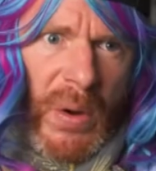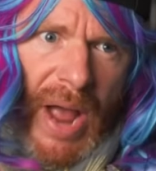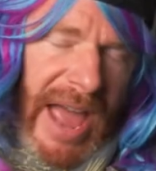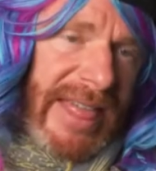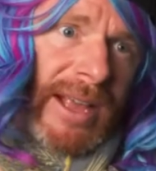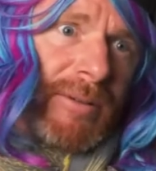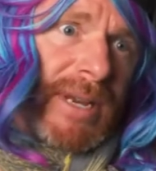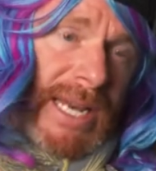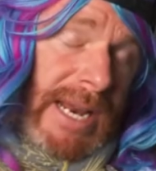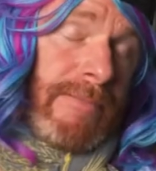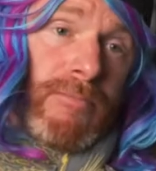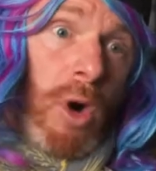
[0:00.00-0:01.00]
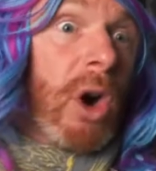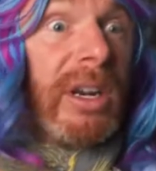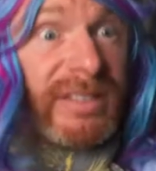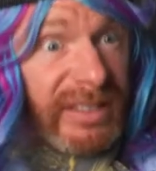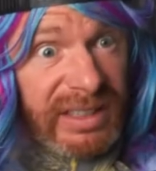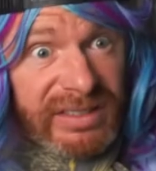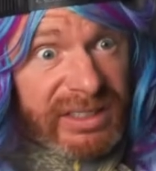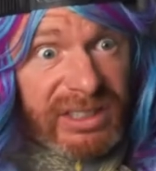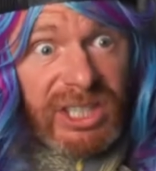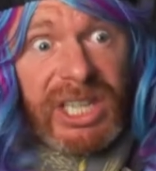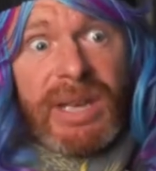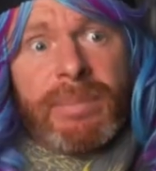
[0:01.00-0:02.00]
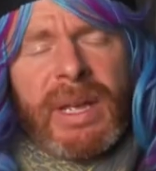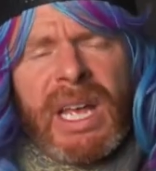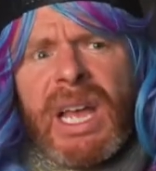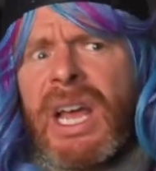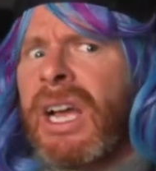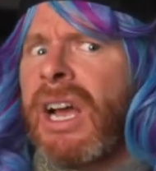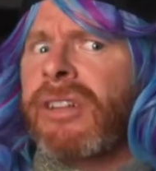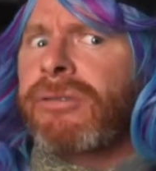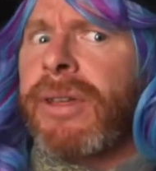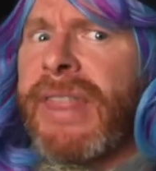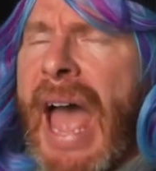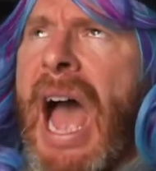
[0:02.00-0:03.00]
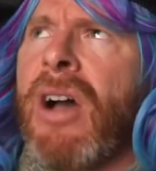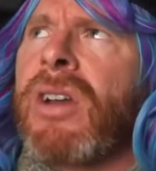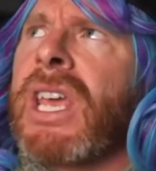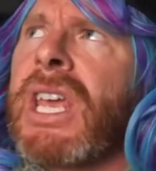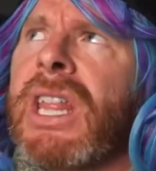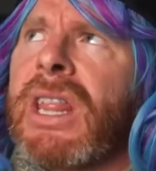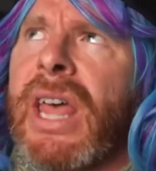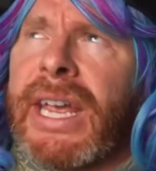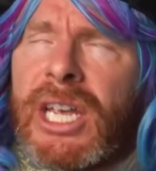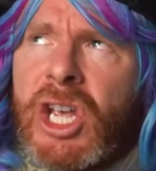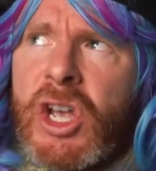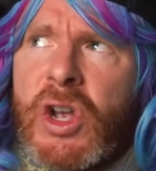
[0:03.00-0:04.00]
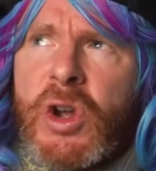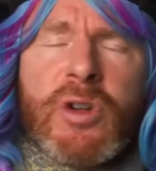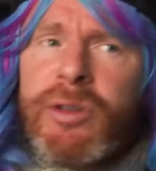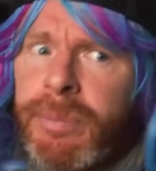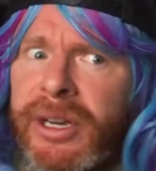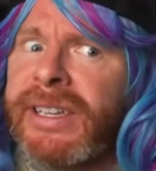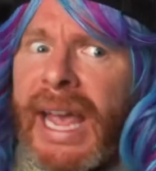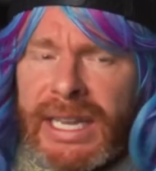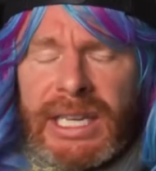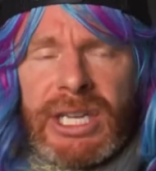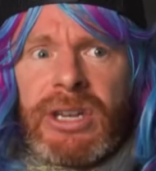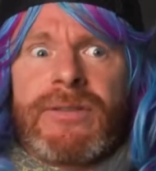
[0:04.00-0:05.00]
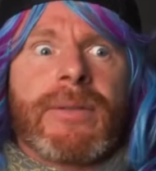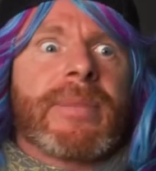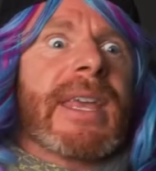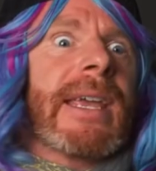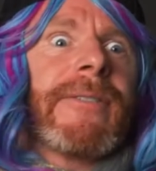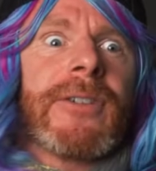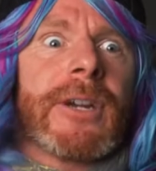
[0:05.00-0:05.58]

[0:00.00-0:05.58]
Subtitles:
I think we need more censorship, because without it, like, who's protecting you from thinking for